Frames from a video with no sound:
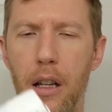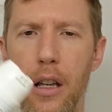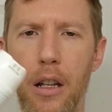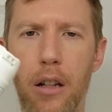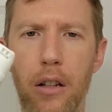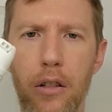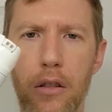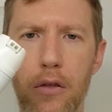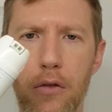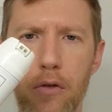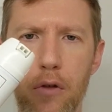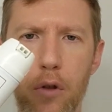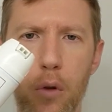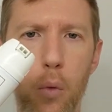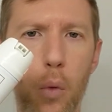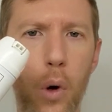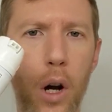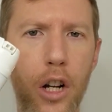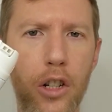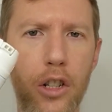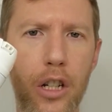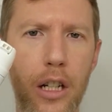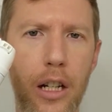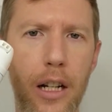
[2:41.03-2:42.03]
for
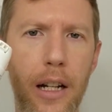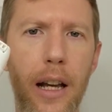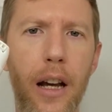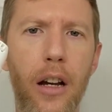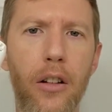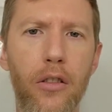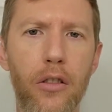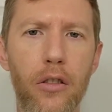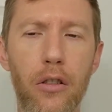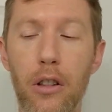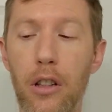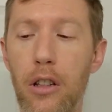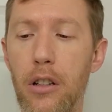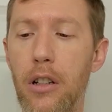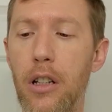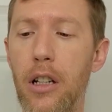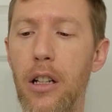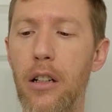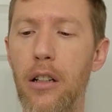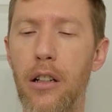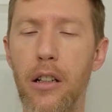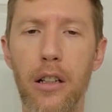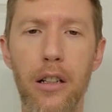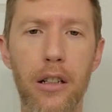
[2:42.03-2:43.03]
washing it out so that you can
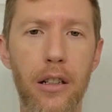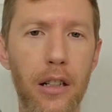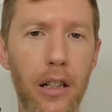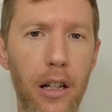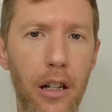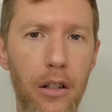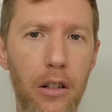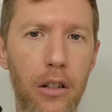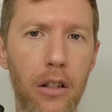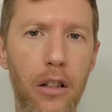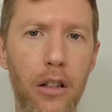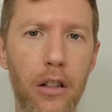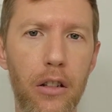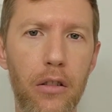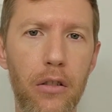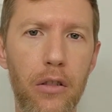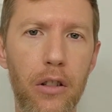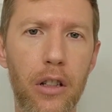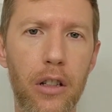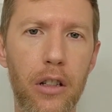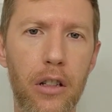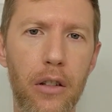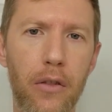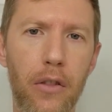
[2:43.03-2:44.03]
continue to use this
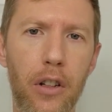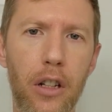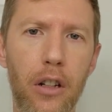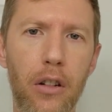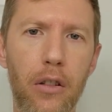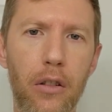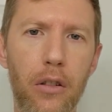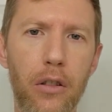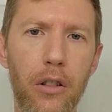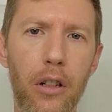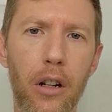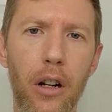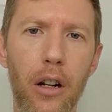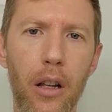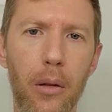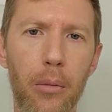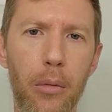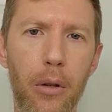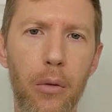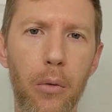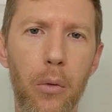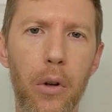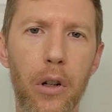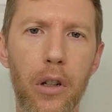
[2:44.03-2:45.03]
if you don't use it all up in
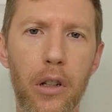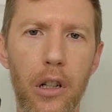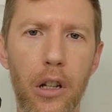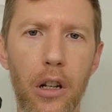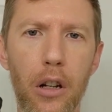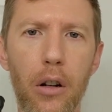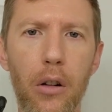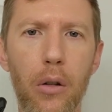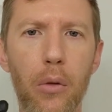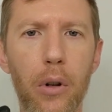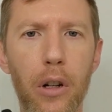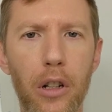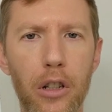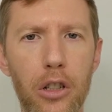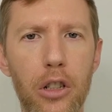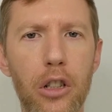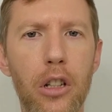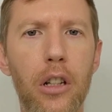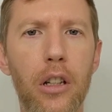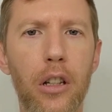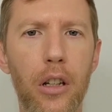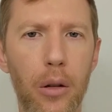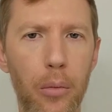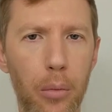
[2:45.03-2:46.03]
one go, which
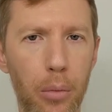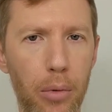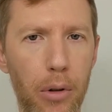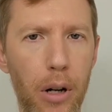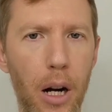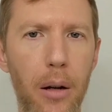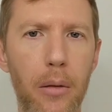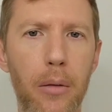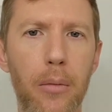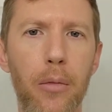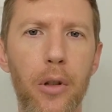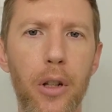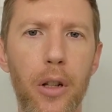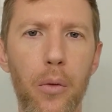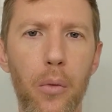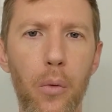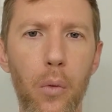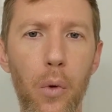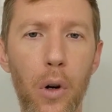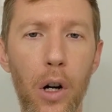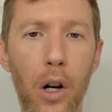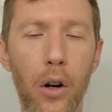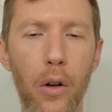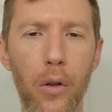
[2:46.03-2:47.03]
you probably
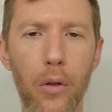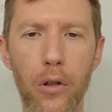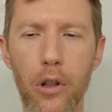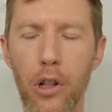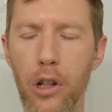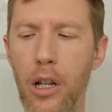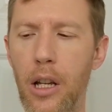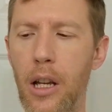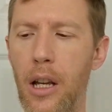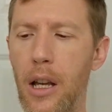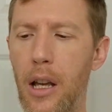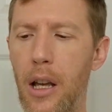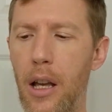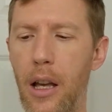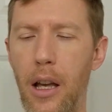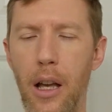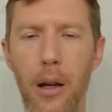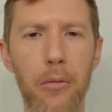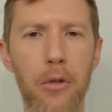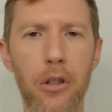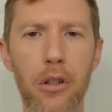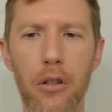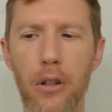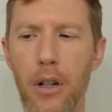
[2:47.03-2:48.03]
won't. I'm
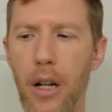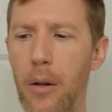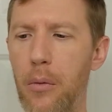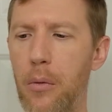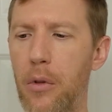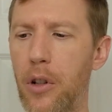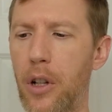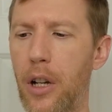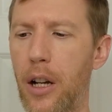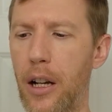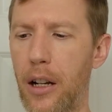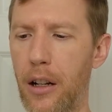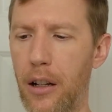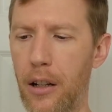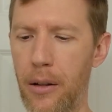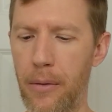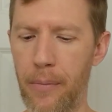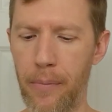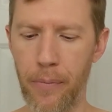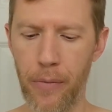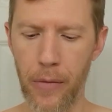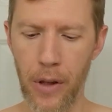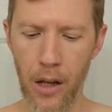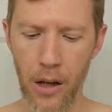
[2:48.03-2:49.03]
sure I will not.
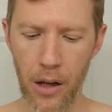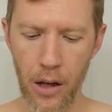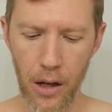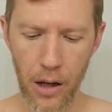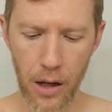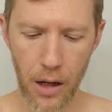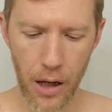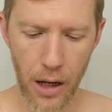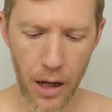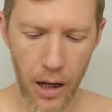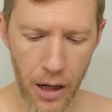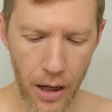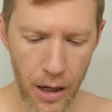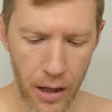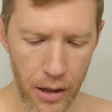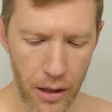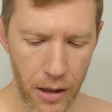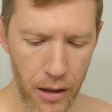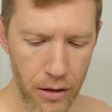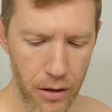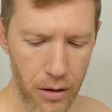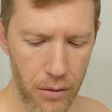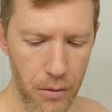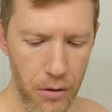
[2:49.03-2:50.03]
And I also
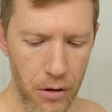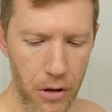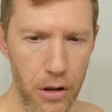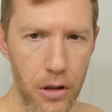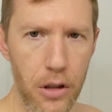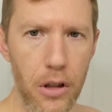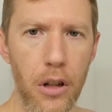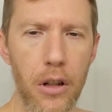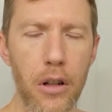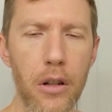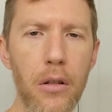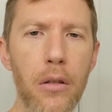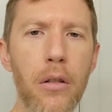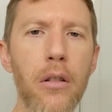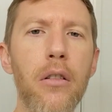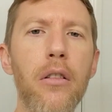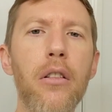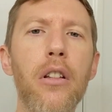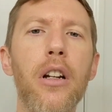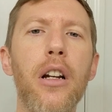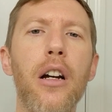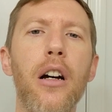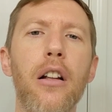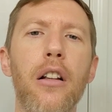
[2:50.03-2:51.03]
wanted to show you the
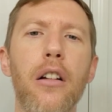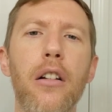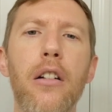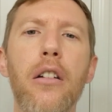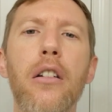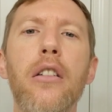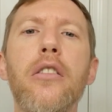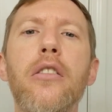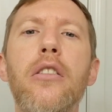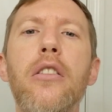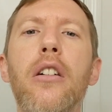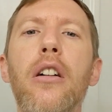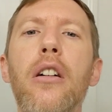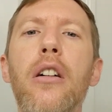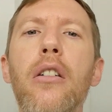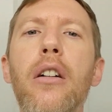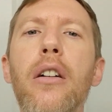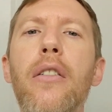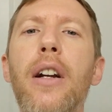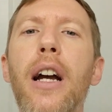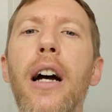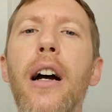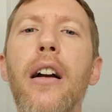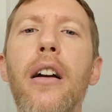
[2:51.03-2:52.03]
color. So I've
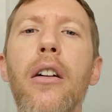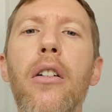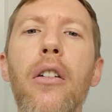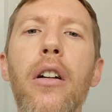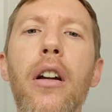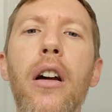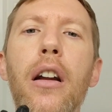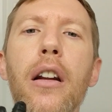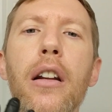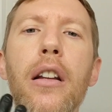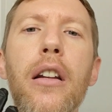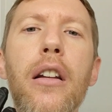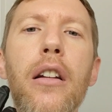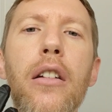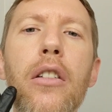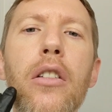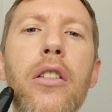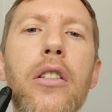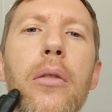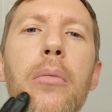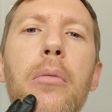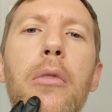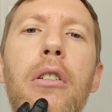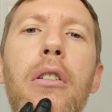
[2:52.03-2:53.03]
got going on here some
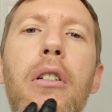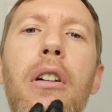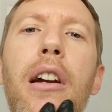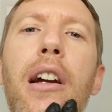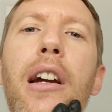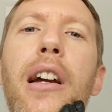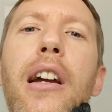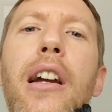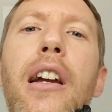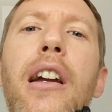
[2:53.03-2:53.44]
gray,